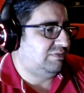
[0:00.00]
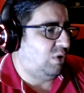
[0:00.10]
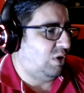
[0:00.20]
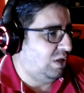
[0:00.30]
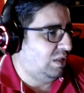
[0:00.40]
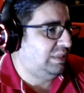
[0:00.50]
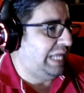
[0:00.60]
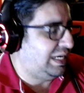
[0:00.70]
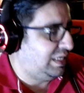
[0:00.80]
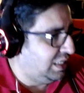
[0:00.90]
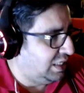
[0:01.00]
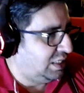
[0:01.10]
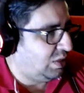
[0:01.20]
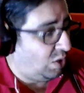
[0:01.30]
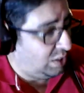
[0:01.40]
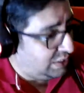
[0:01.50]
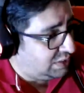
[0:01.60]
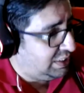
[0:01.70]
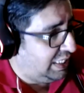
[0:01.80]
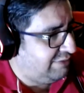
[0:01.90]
all that year, all this year.